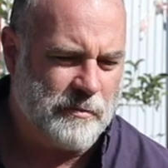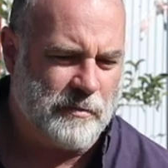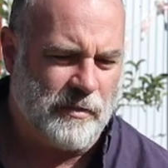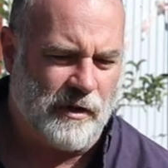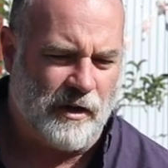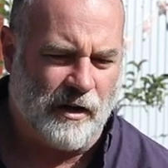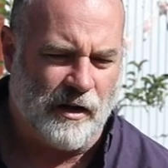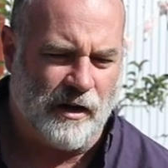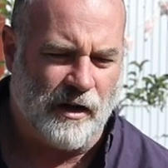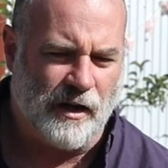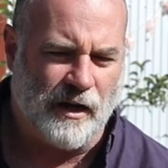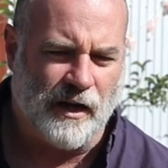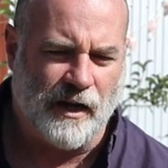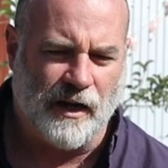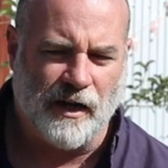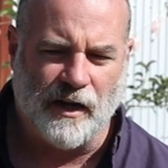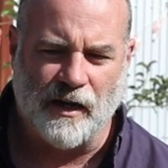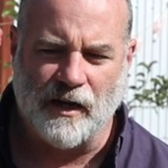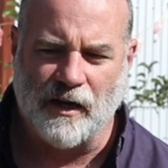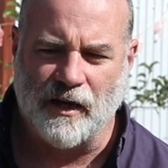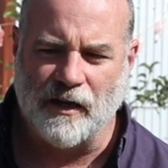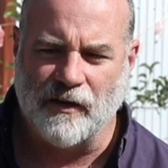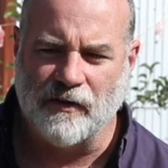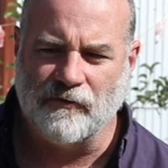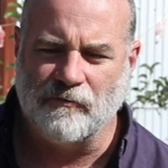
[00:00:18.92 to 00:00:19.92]

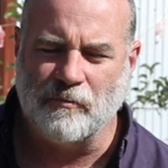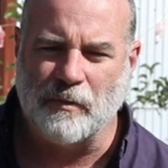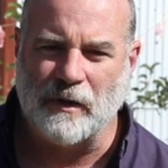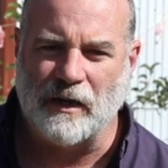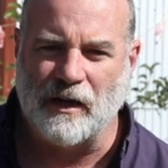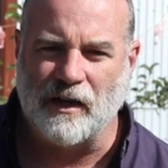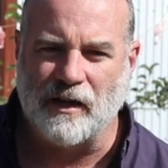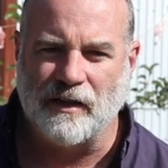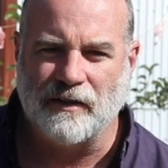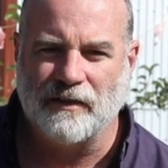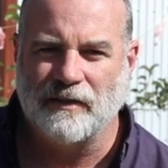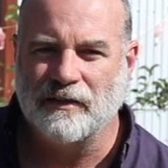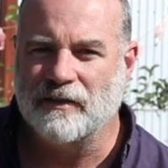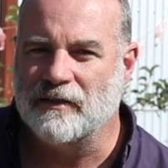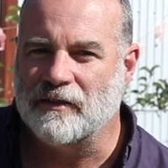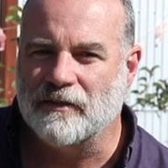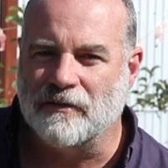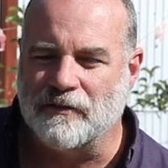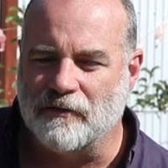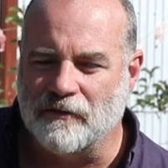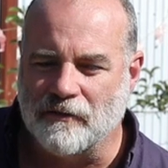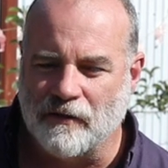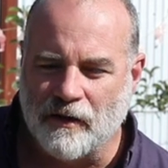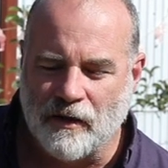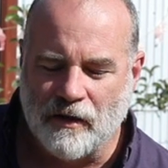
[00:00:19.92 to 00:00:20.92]
I've been asked
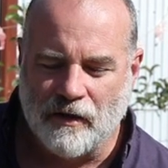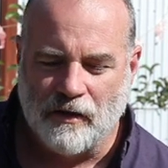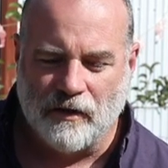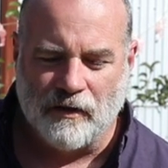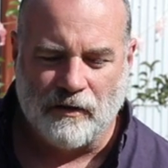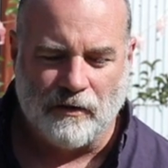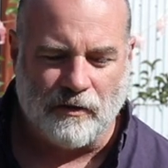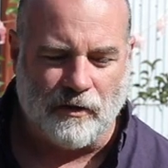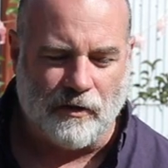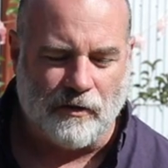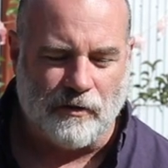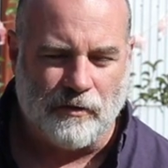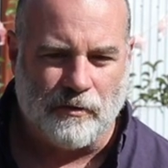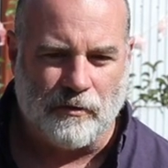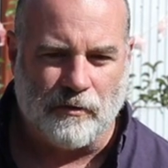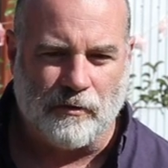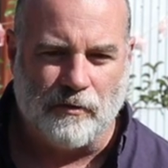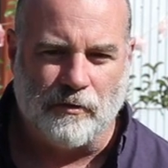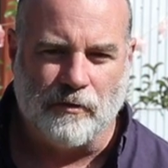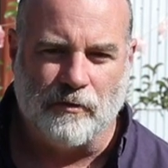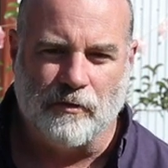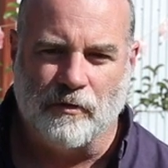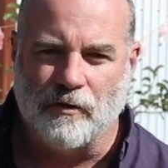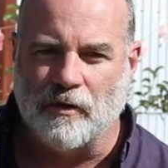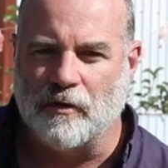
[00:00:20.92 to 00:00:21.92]
to go
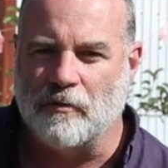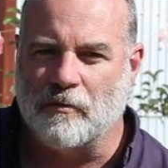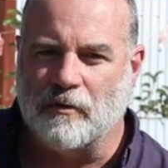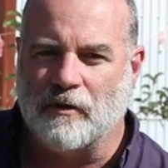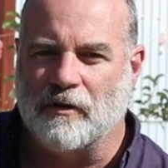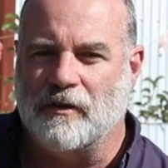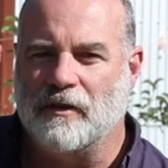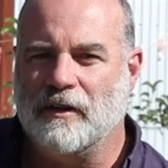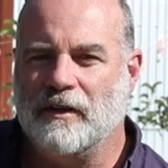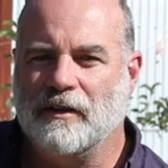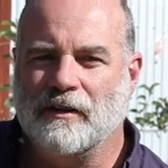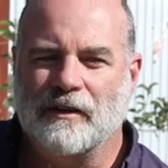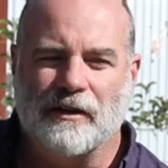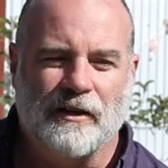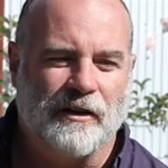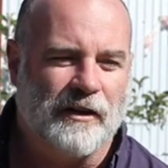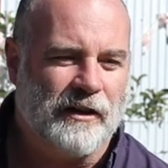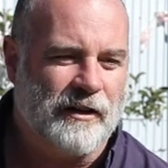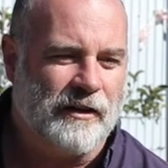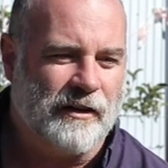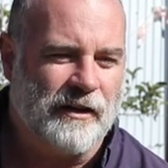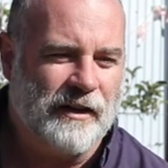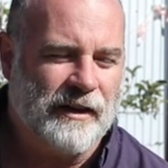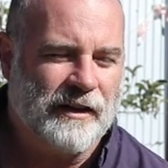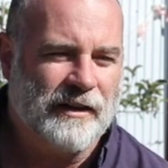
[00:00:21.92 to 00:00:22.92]
through a wine that I
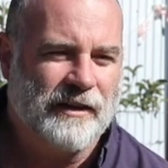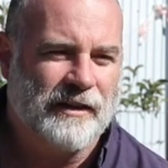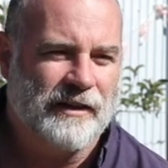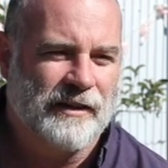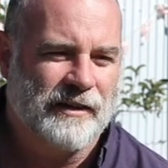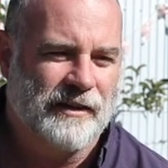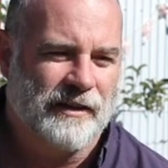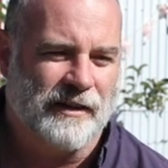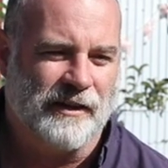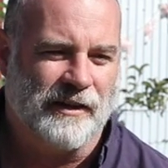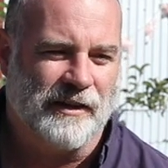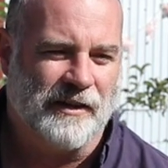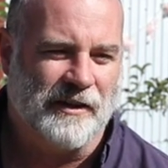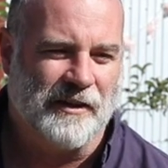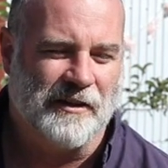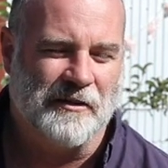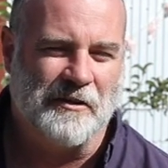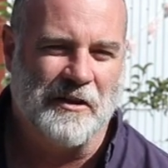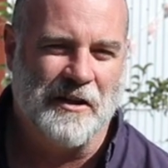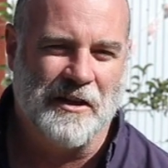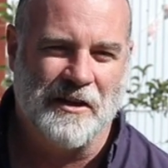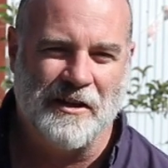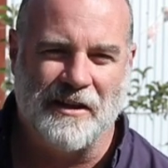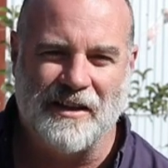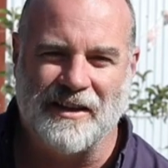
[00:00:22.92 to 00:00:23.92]
like.
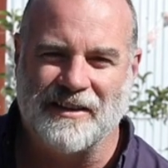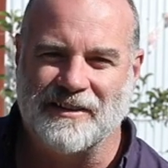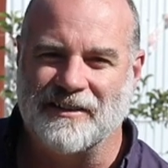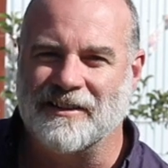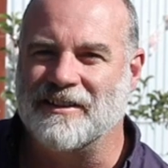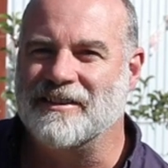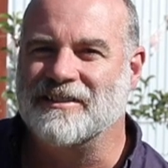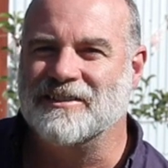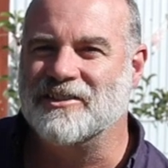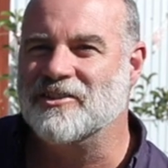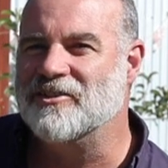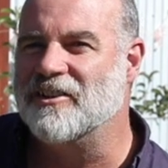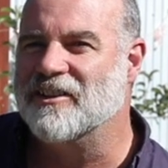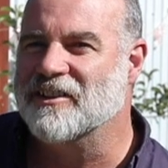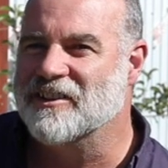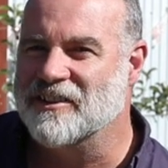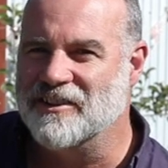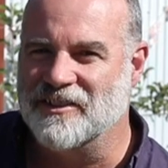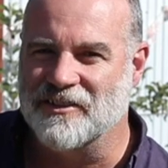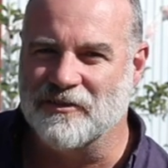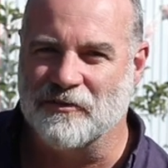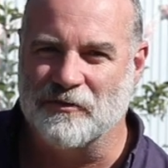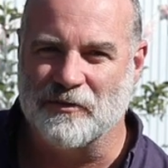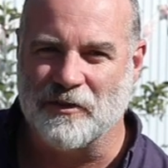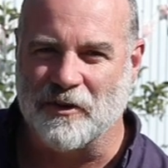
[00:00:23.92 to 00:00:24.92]

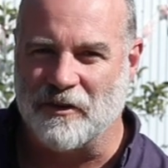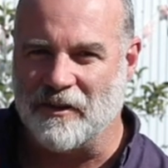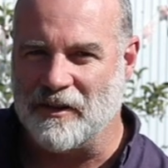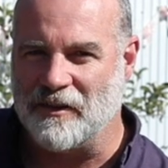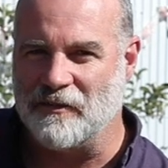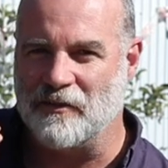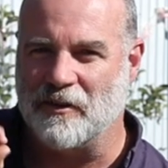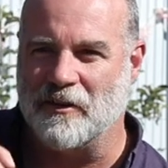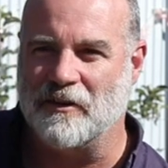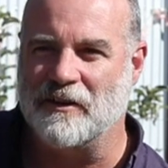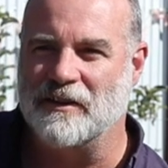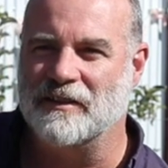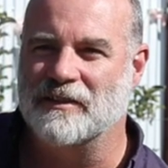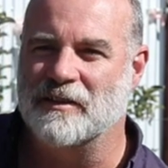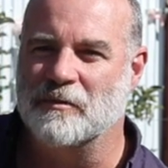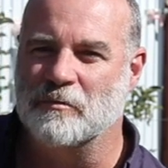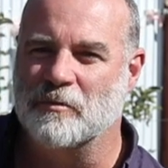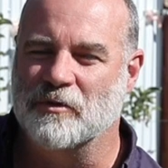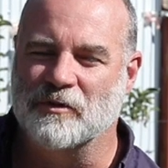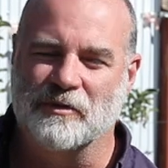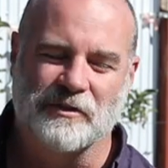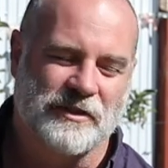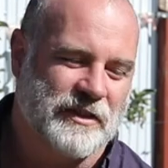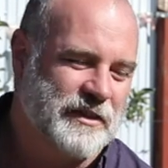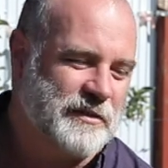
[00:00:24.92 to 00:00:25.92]
Instructions are very, very
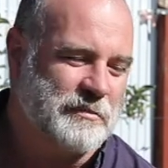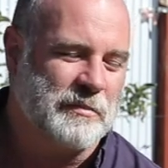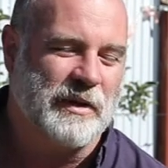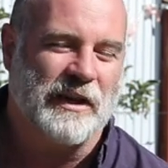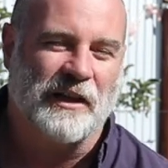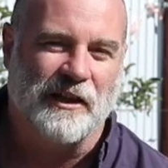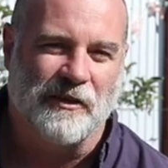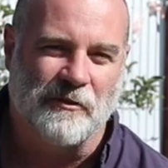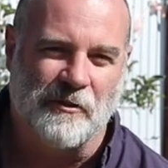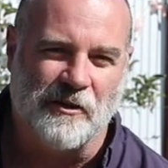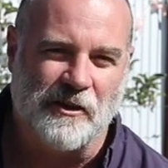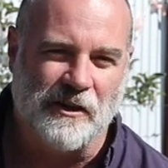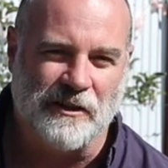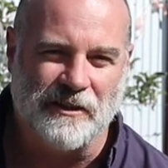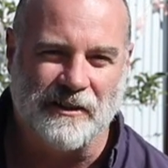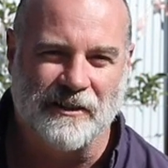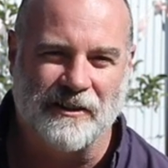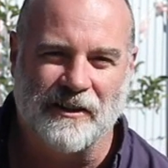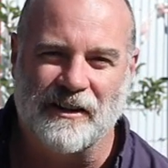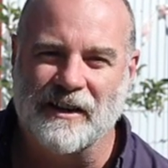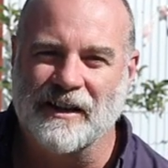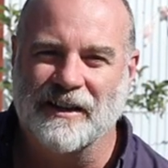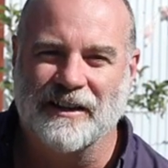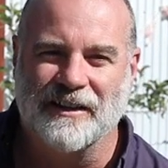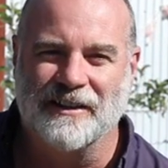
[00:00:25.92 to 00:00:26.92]
simple. Just pick a wine you
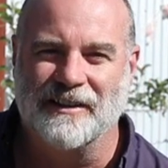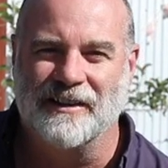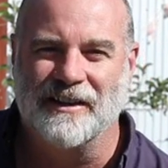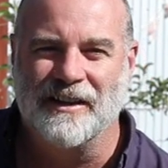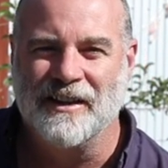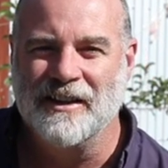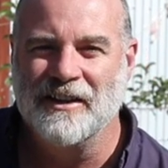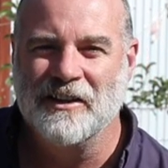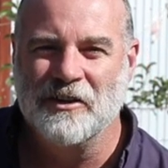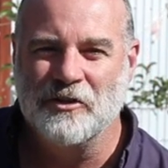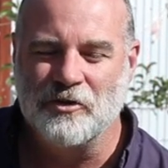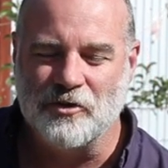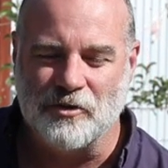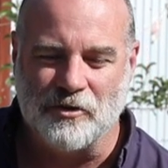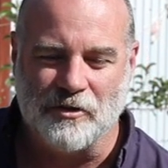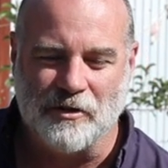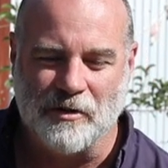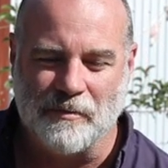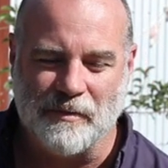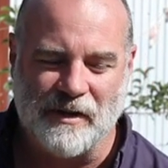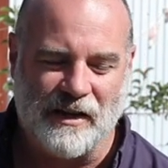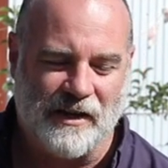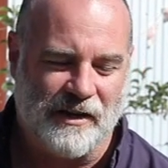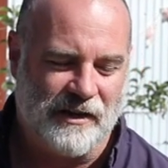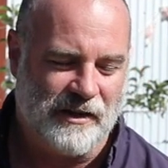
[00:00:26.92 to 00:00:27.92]
like and talk
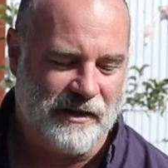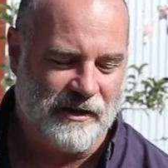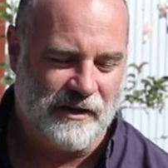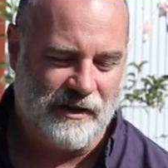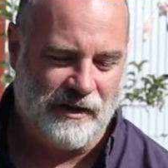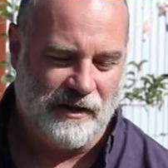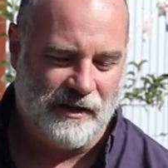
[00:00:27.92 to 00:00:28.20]
about it.